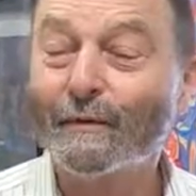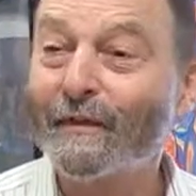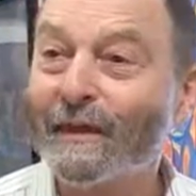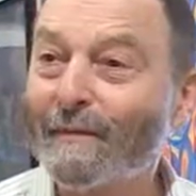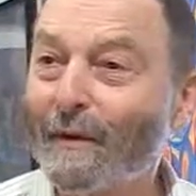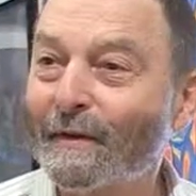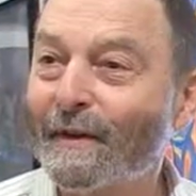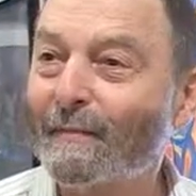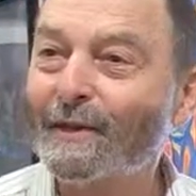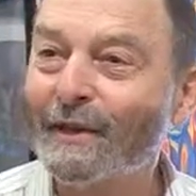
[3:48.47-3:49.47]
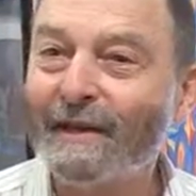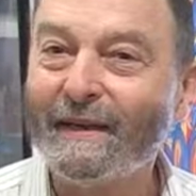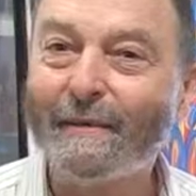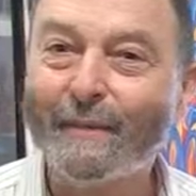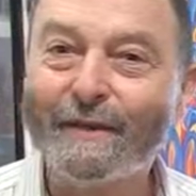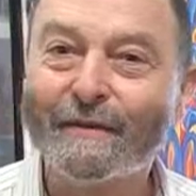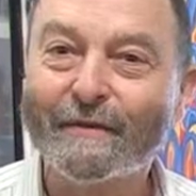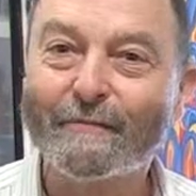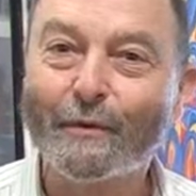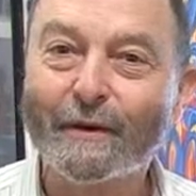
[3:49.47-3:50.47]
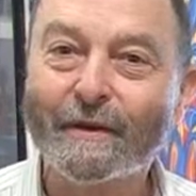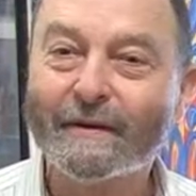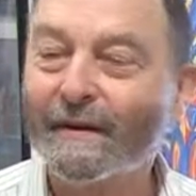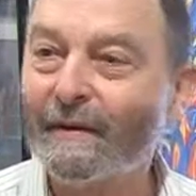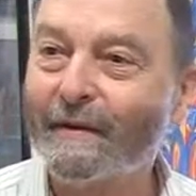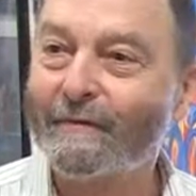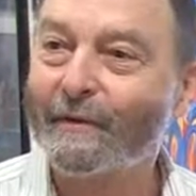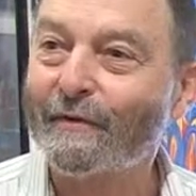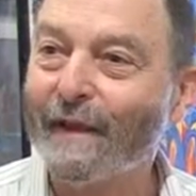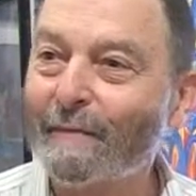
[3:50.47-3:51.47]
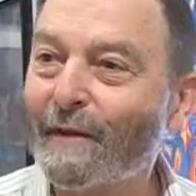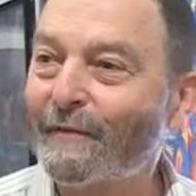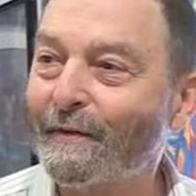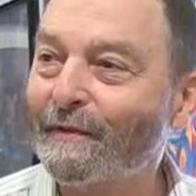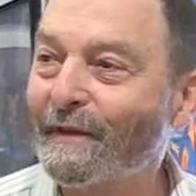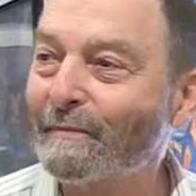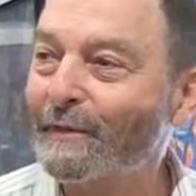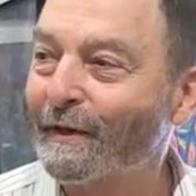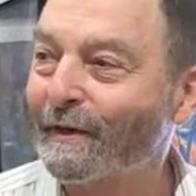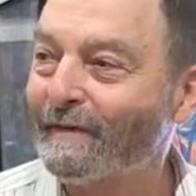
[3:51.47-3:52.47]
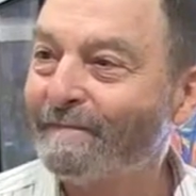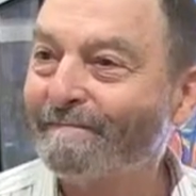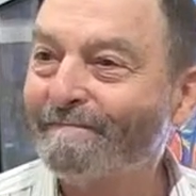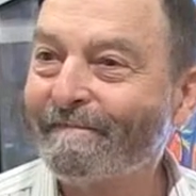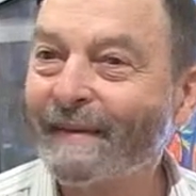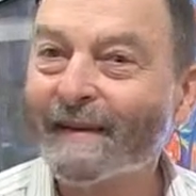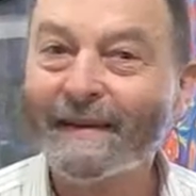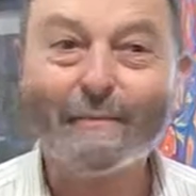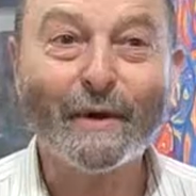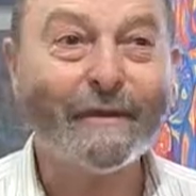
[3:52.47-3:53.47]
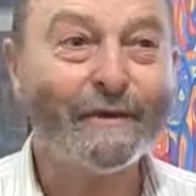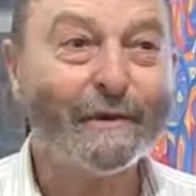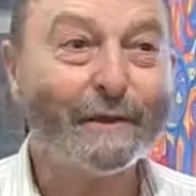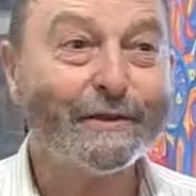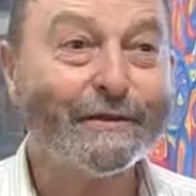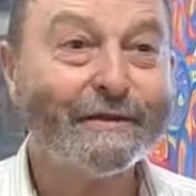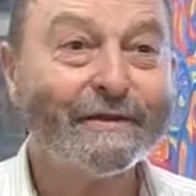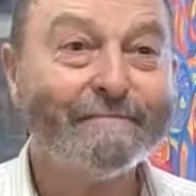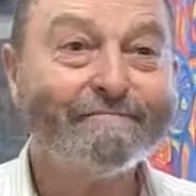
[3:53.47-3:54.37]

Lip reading: think about commissioning a piece of work of their family for their sculpture garden. Anybody have any questions?